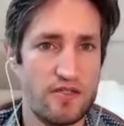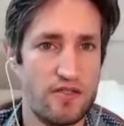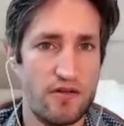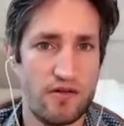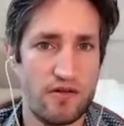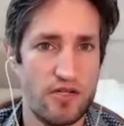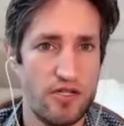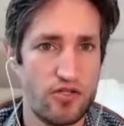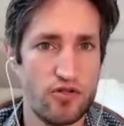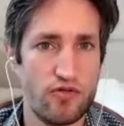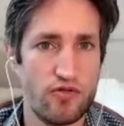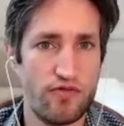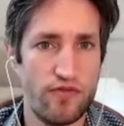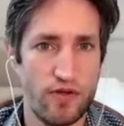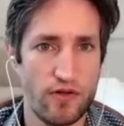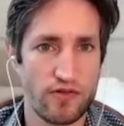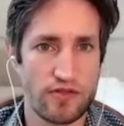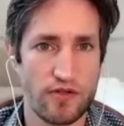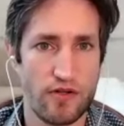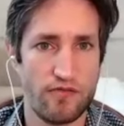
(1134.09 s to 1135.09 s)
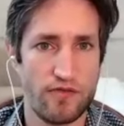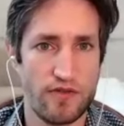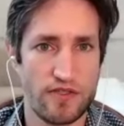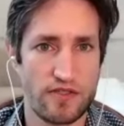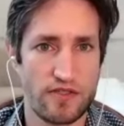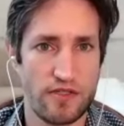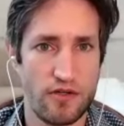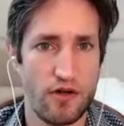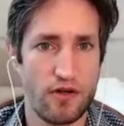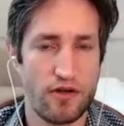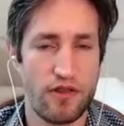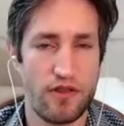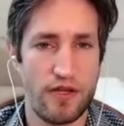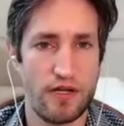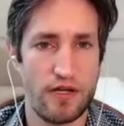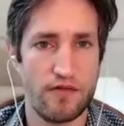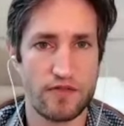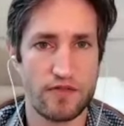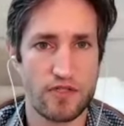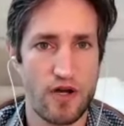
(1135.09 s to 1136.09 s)
you can do for yourself is to not think
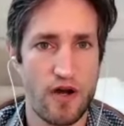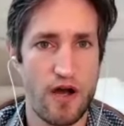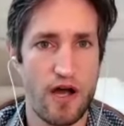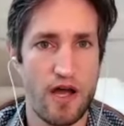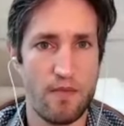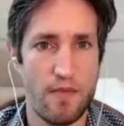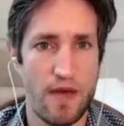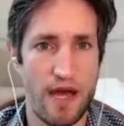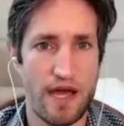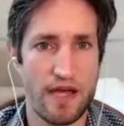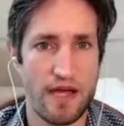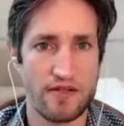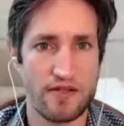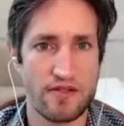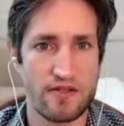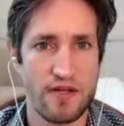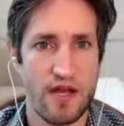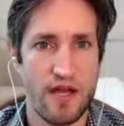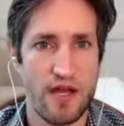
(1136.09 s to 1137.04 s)
of time as